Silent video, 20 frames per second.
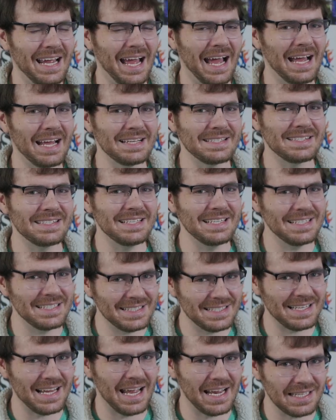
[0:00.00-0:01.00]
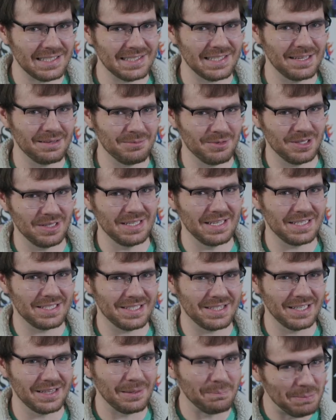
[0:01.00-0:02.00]
has the exact same
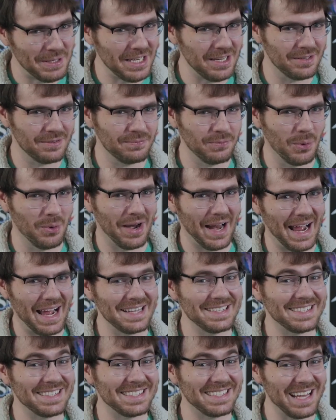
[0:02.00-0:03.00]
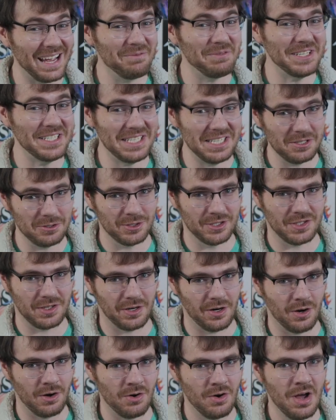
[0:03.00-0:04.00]
glitch that the PS4 had 7 years
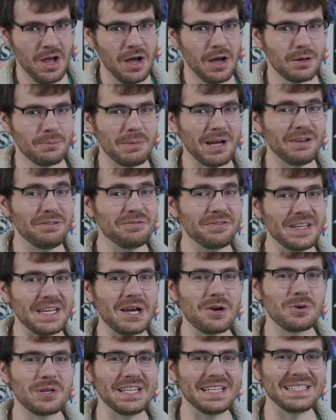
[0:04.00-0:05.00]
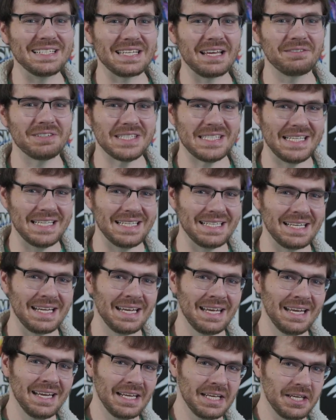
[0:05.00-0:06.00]
ago on my FIO
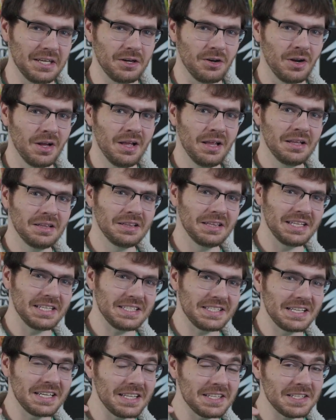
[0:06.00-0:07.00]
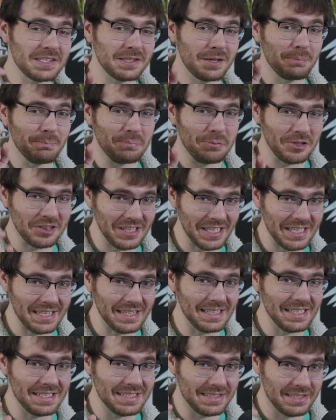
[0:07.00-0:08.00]
E17. Here, listen to this
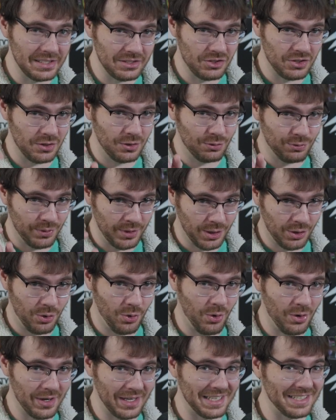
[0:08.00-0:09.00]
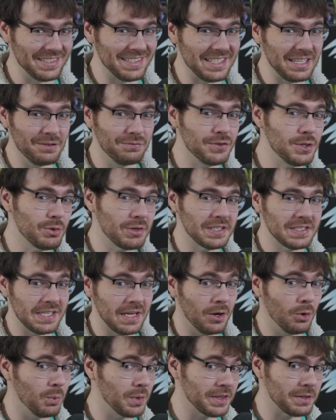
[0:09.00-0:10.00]
completely digital recording and see if you can
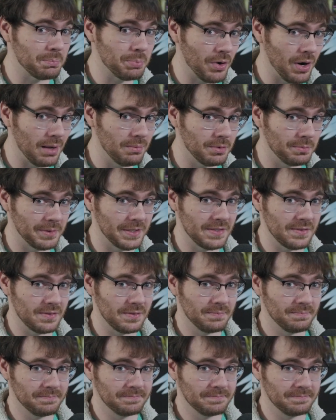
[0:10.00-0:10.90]
tell what the problem is.